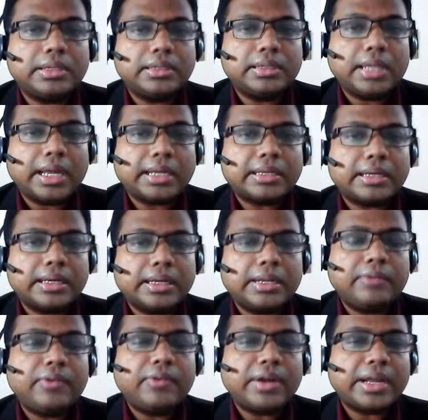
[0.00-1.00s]
like a
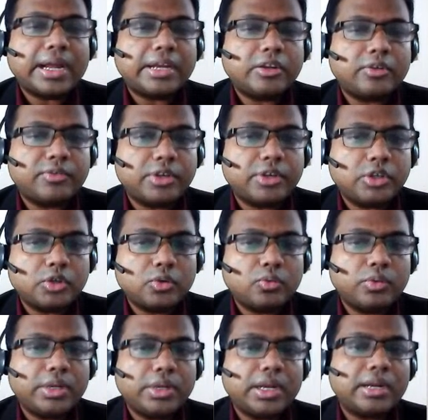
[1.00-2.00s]
different kind of issue.
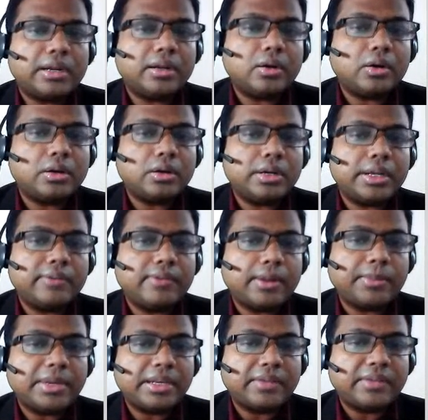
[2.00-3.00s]
We are
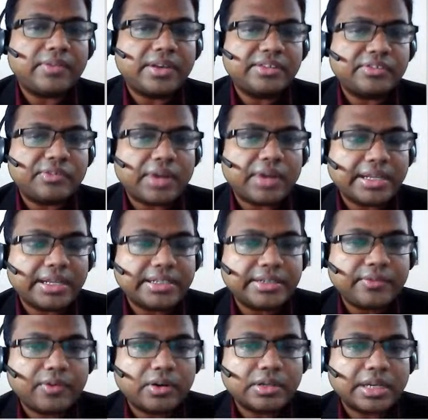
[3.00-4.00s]
developing different
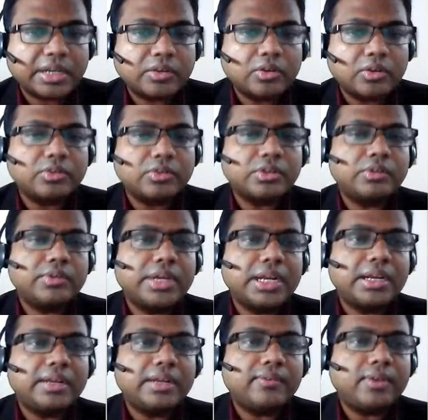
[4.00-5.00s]
strategy for technology,
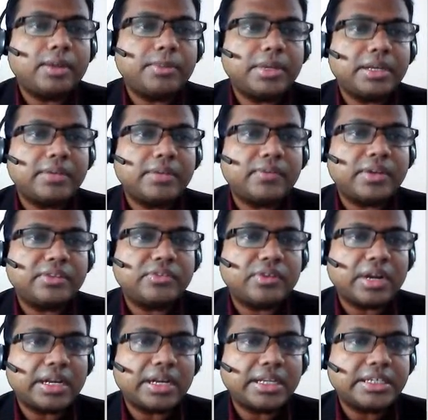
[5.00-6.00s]
we are developing different
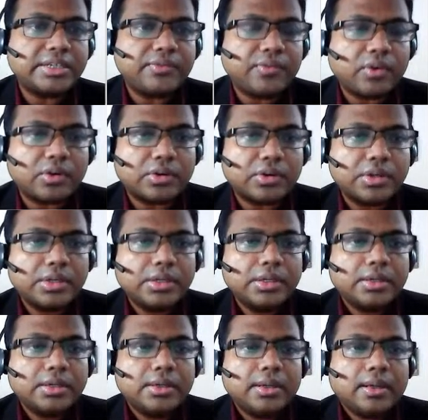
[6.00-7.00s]
strategy for
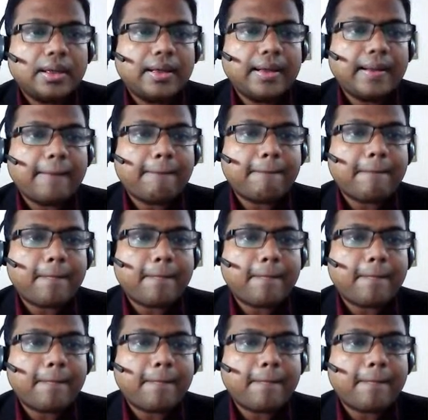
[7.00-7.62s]
uh,